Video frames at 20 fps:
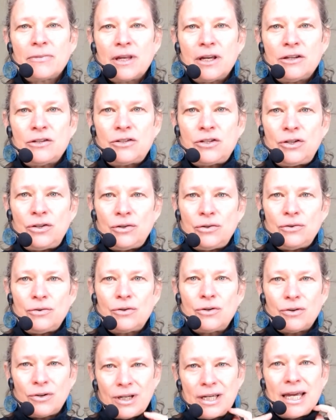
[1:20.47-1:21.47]
to
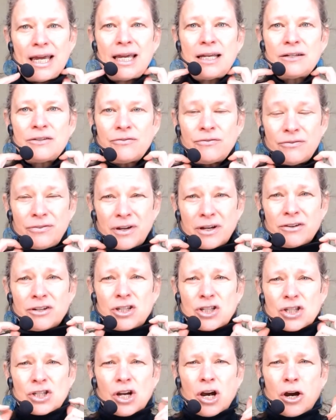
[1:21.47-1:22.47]
create very
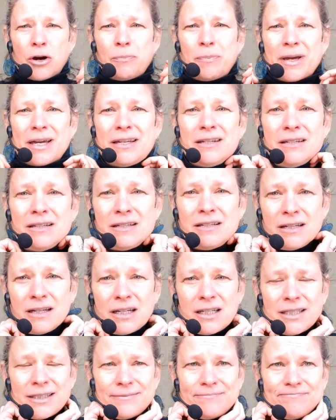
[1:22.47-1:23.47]
sharp and
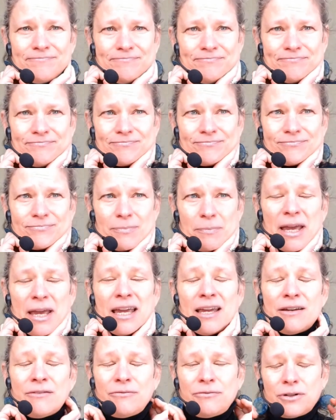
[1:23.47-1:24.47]

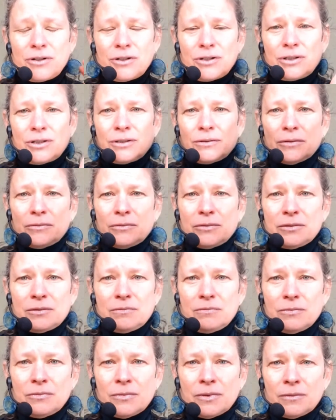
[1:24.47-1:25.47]
painful
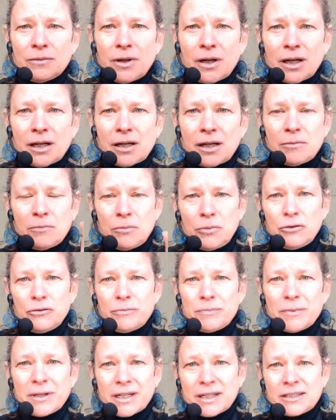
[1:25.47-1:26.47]

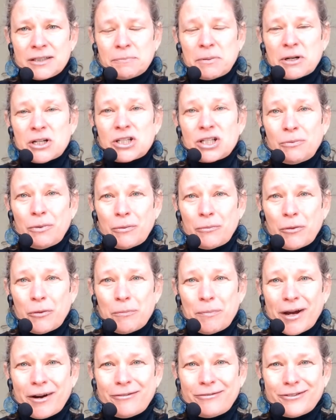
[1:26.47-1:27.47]
movement, especially when we're
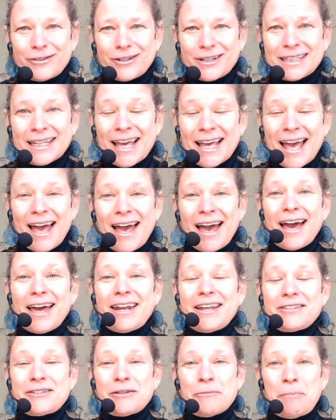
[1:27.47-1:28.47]
barefoot. And
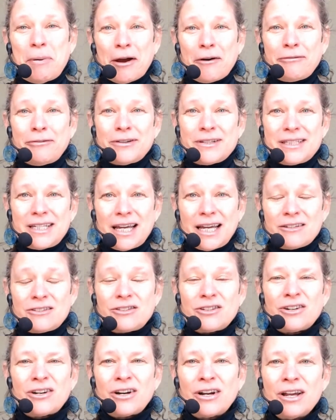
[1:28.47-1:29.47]
as a barefoot
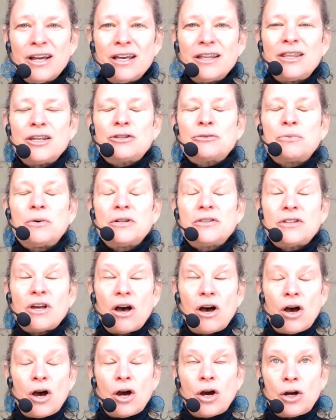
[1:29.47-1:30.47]
dancer, this was
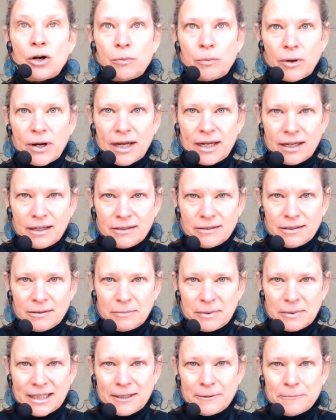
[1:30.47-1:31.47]
heartbreaking to
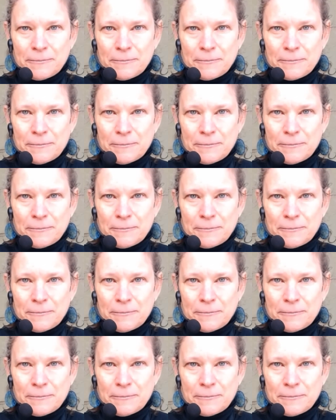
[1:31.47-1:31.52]
me.